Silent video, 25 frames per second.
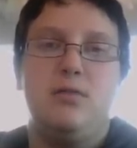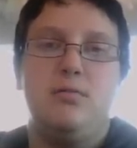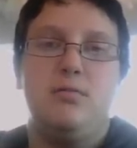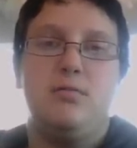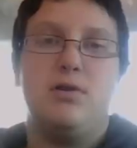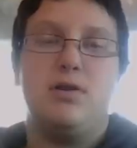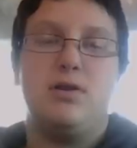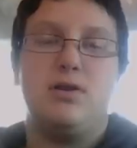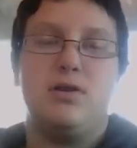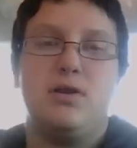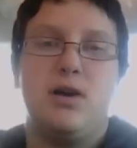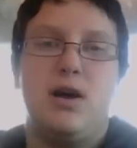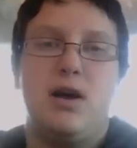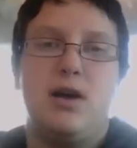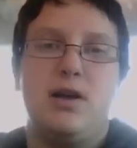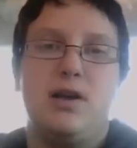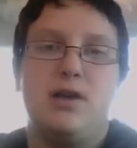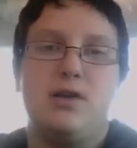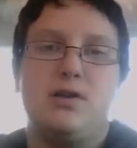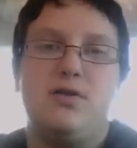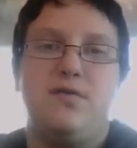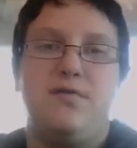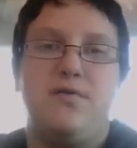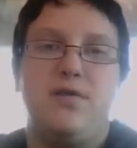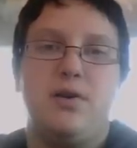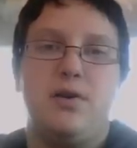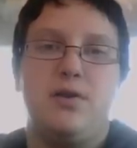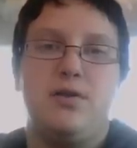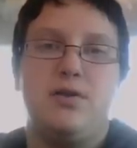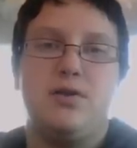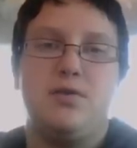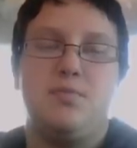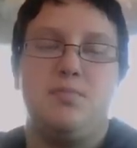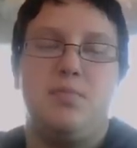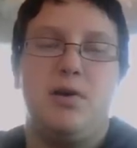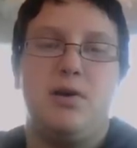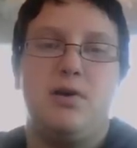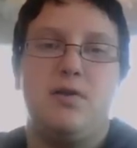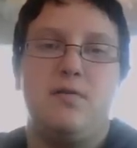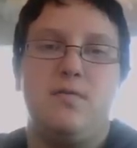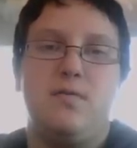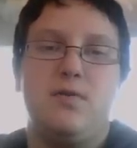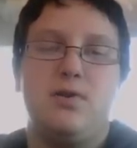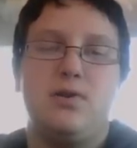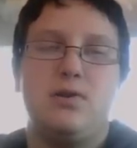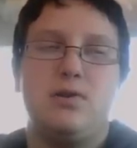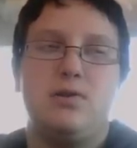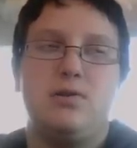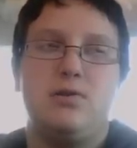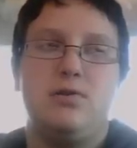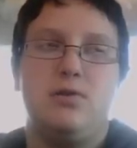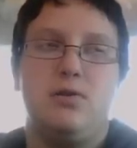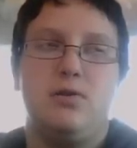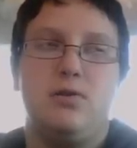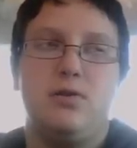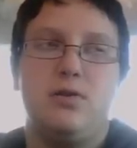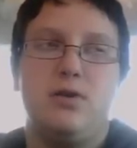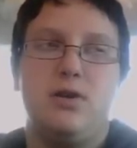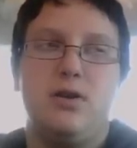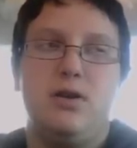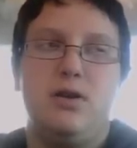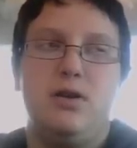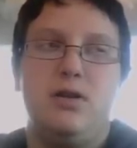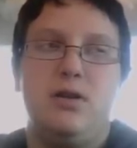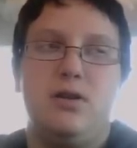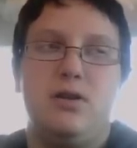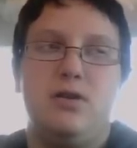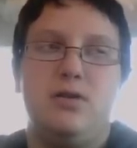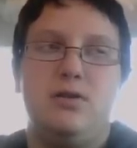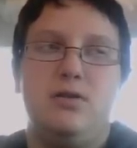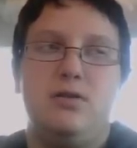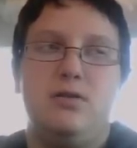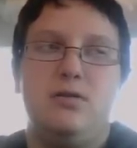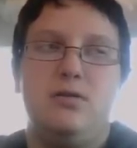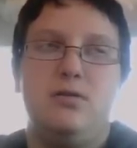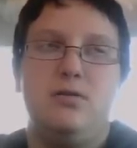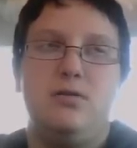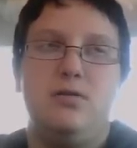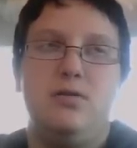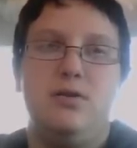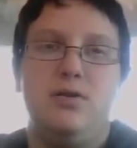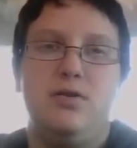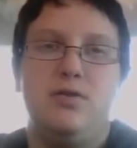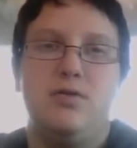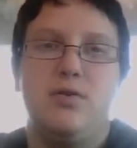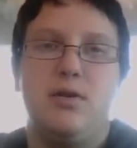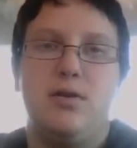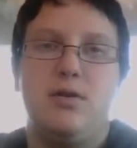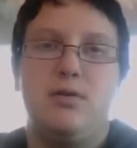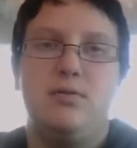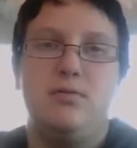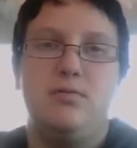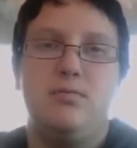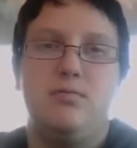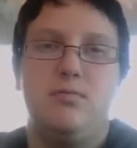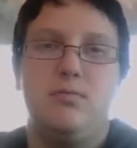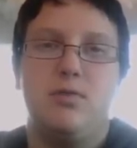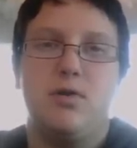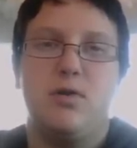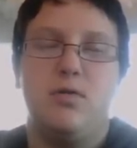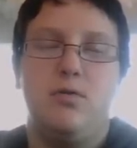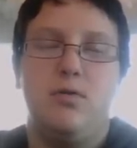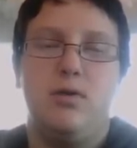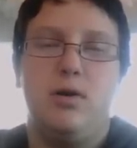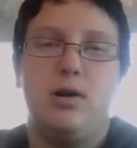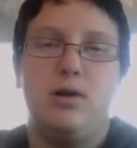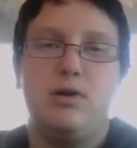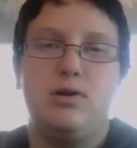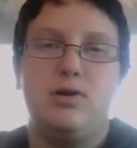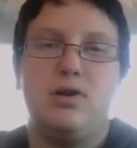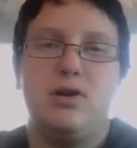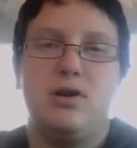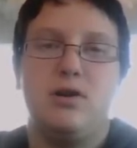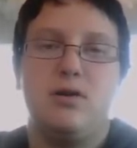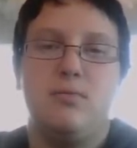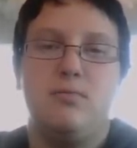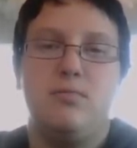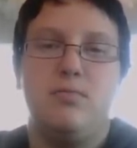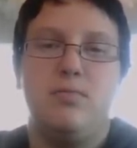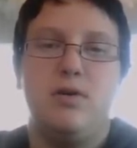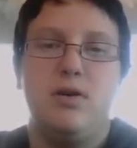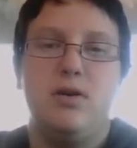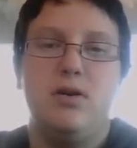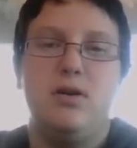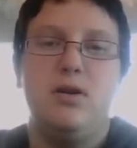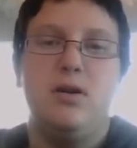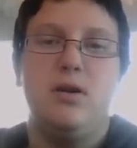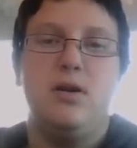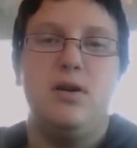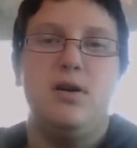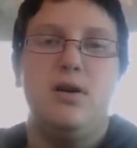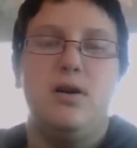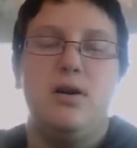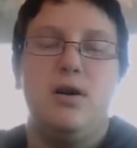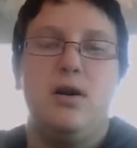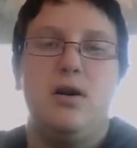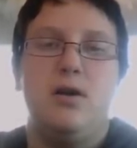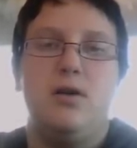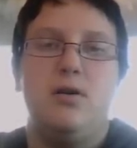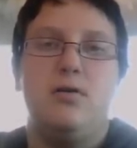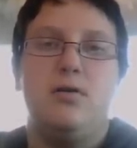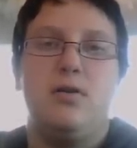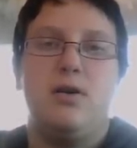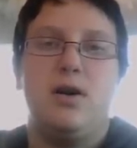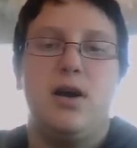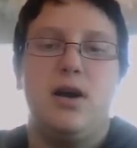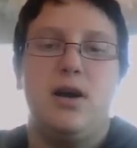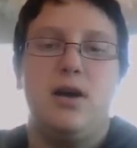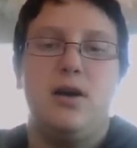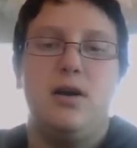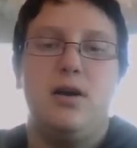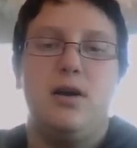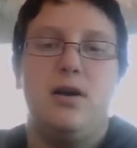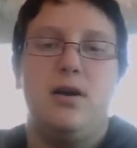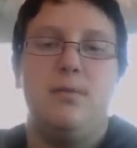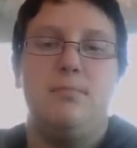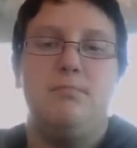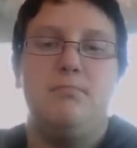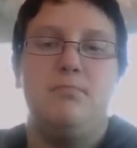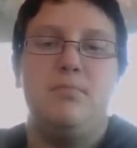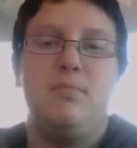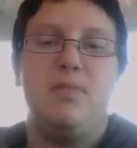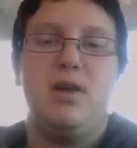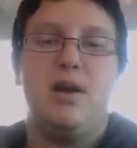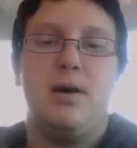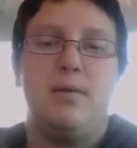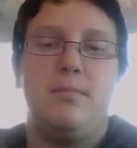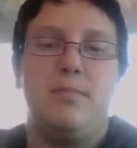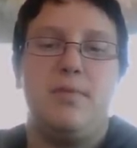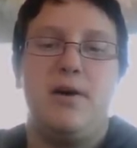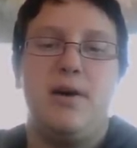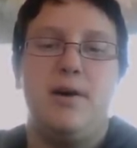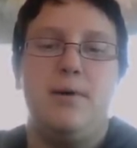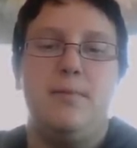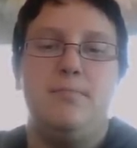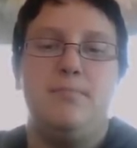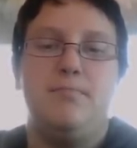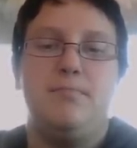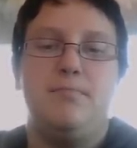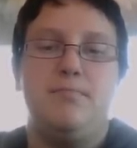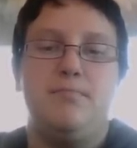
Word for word: which I guess if you're at this part of the story, then you were watching, but, Okay, um, yeah, bye.